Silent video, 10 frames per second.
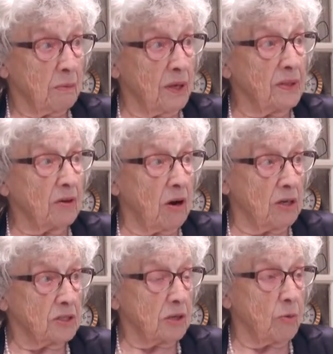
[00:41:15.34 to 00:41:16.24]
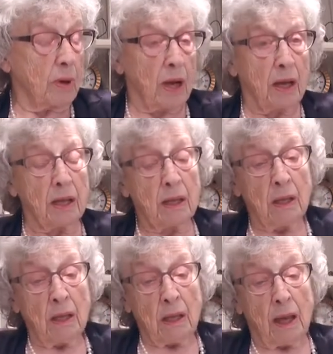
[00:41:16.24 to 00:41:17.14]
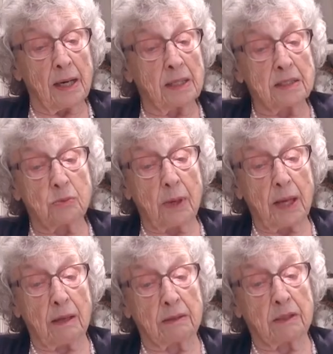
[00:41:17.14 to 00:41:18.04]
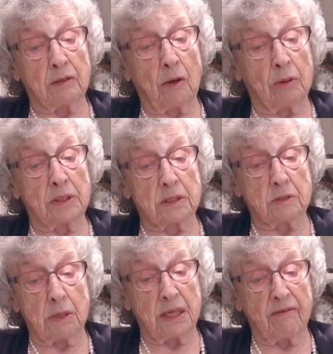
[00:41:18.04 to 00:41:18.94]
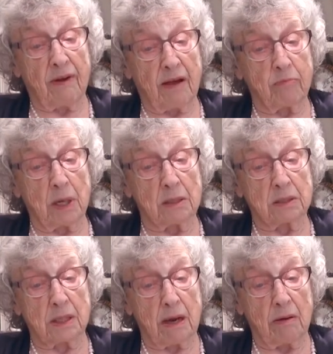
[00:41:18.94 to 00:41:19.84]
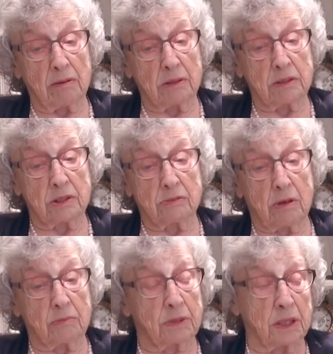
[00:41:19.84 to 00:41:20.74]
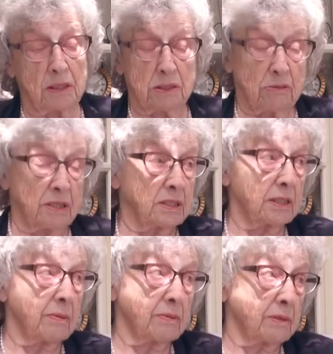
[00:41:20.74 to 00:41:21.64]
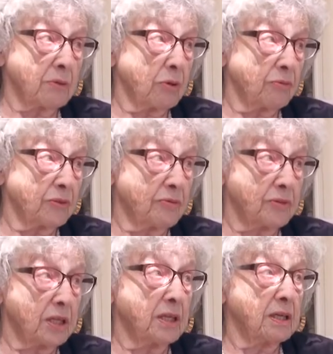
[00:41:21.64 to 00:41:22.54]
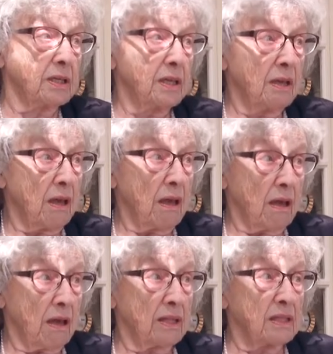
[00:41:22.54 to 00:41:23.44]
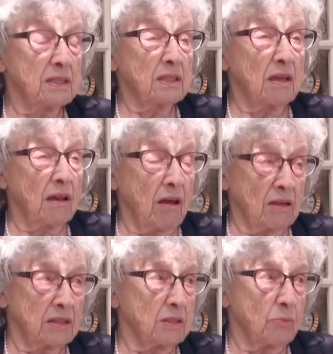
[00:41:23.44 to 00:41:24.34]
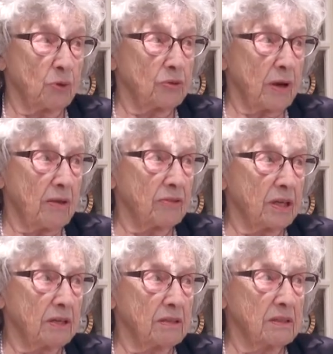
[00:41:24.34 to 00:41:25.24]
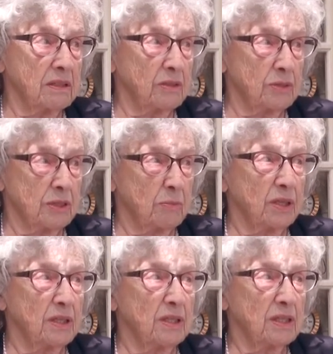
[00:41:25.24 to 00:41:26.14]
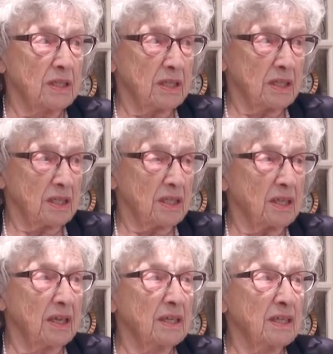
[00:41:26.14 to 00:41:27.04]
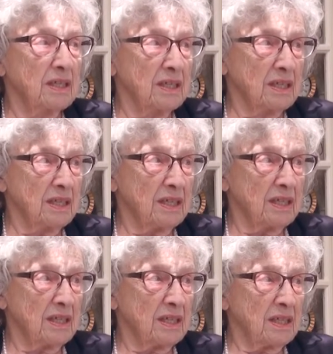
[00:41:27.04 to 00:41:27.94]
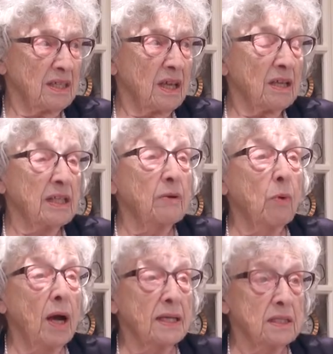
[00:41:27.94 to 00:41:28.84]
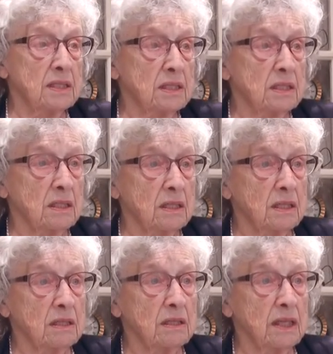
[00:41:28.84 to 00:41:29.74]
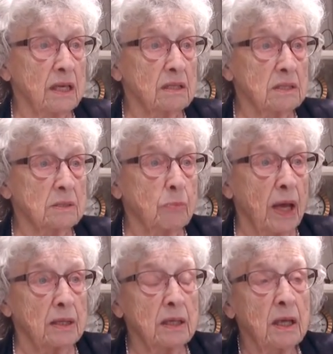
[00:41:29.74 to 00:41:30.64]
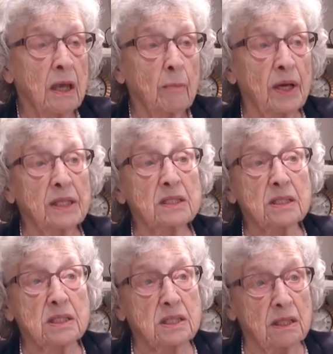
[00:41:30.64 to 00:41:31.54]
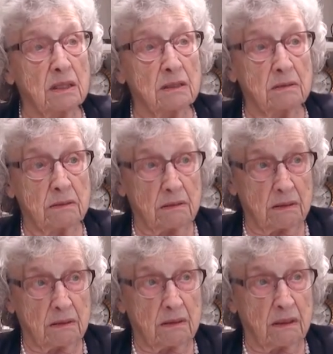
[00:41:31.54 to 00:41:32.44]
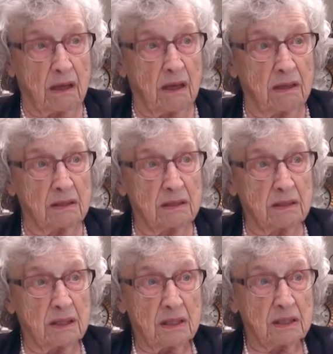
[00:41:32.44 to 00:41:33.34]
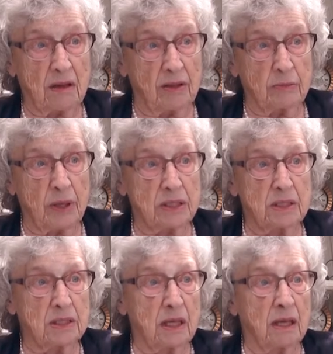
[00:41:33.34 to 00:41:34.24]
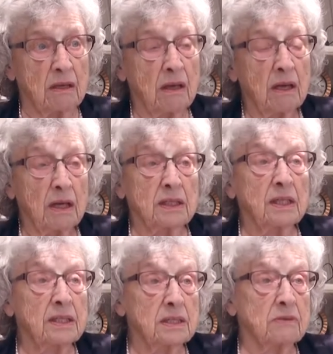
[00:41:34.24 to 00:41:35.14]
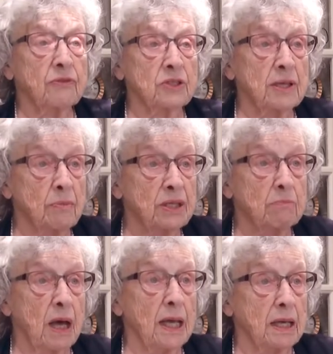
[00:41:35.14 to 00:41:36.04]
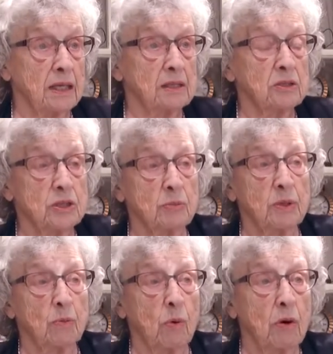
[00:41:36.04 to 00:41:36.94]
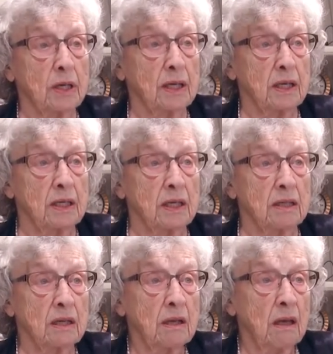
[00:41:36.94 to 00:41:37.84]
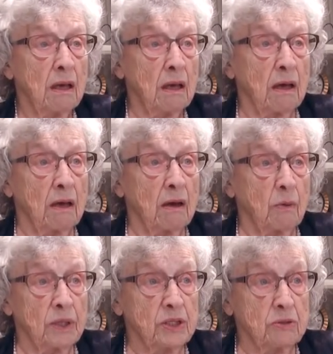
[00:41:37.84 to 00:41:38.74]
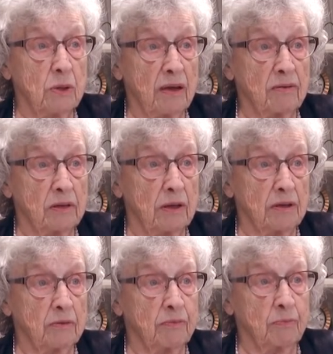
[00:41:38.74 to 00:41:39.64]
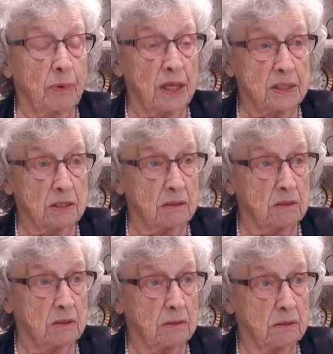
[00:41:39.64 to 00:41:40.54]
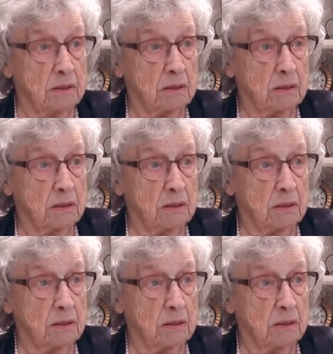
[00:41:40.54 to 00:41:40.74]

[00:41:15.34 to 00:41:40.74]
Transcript: when the cars go by. And I swear, you know, it's 25 miles an hour on this road, but I swear some of them go 50. And there's lots more traffic. Well, they widened it, didn't they? Yeah. They widened it a little, yes, but it's still not the best thing, at least for somebody my age, to be walking in it. We do have a lot of bicycle